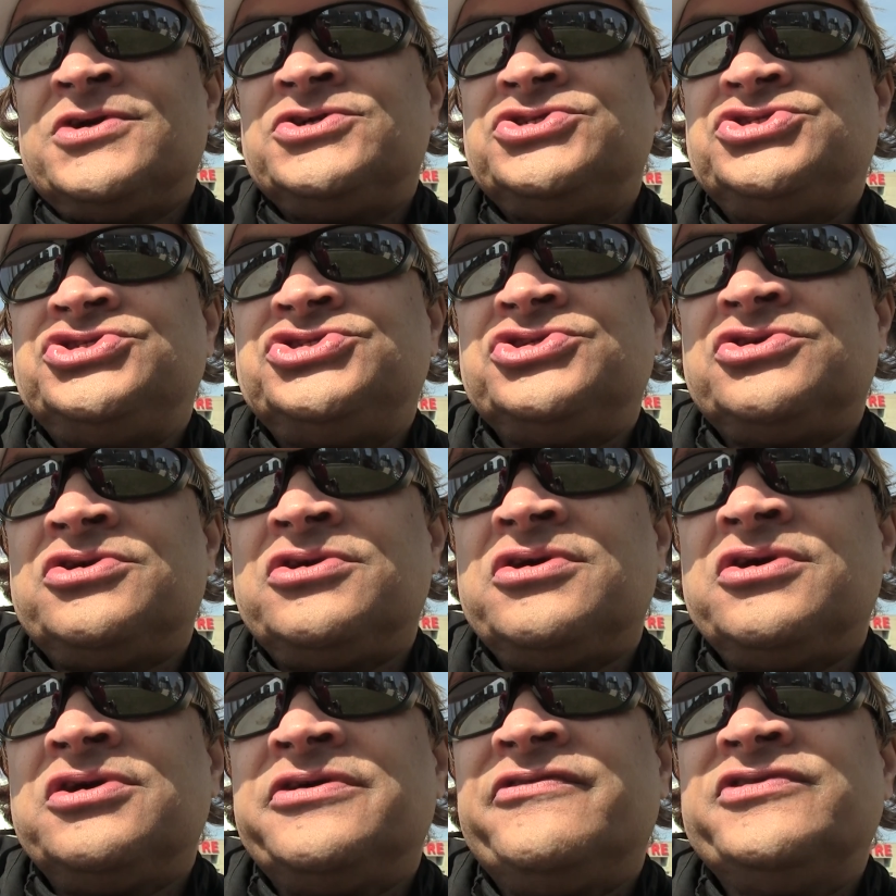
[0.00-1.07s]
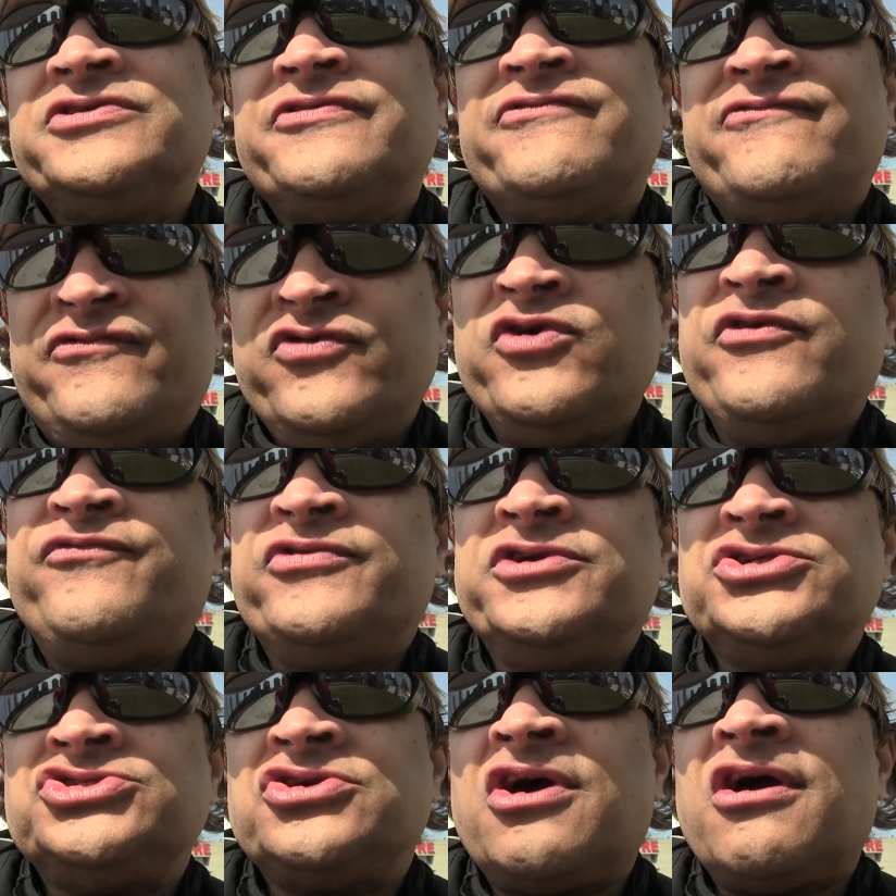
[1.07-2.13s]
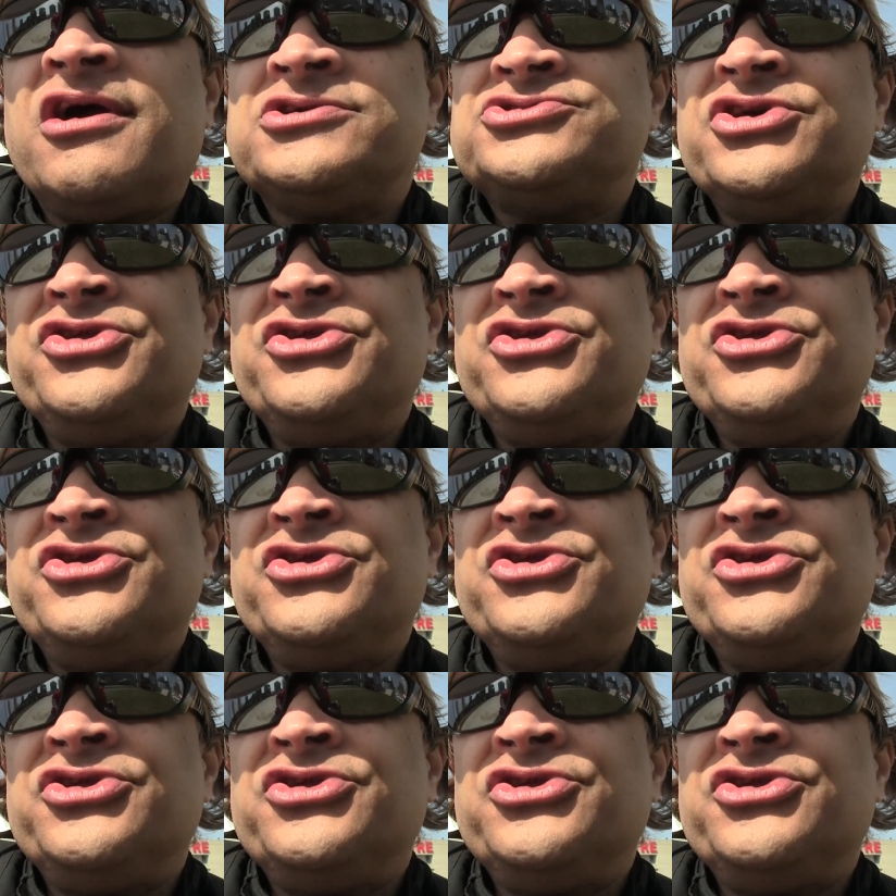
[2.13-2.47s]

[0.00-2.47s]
Sure. Food for the sharks.